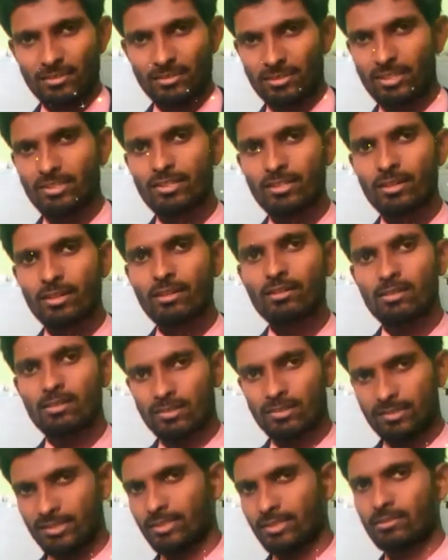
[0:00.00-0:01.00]
digital
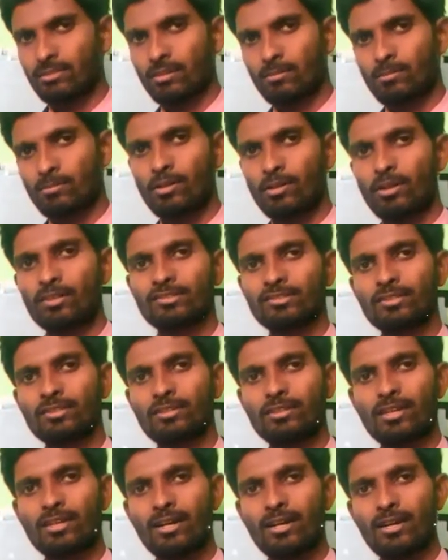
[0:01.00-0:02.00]
signal
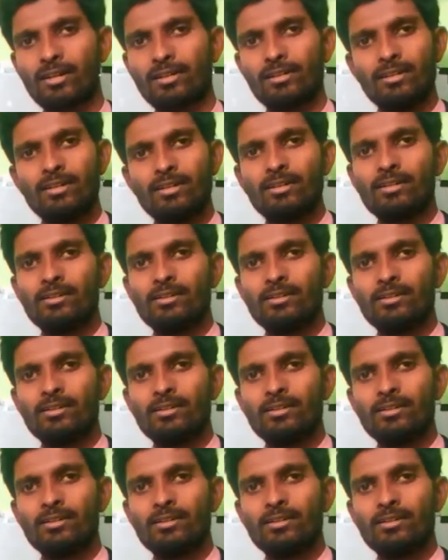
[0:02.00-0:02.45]
processor. Okay.